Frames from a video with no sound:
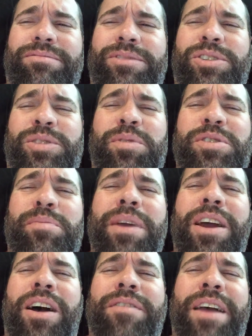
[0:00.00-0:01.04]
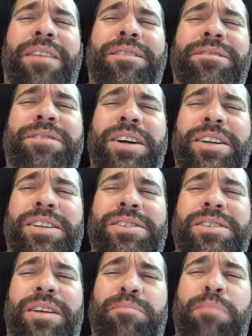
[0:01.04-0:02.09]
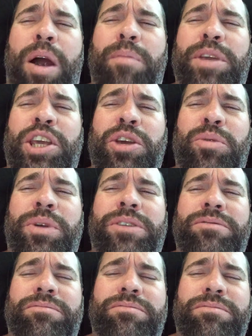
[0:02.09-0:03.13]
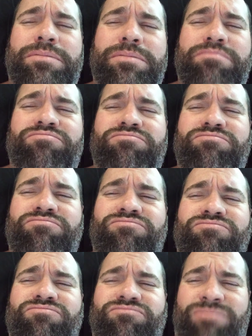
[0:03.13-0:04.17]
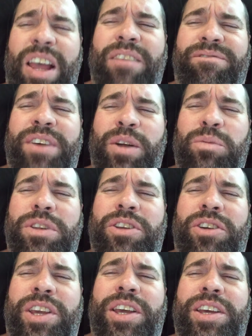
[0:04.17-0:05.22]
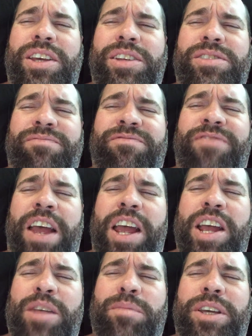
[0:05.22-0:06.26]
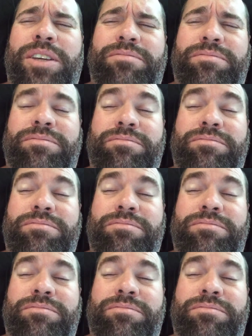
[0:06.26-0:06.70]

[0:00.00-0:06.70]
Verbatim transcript: You're supposed to be off having fun and stuff, barbecuing having fun with your kids and family.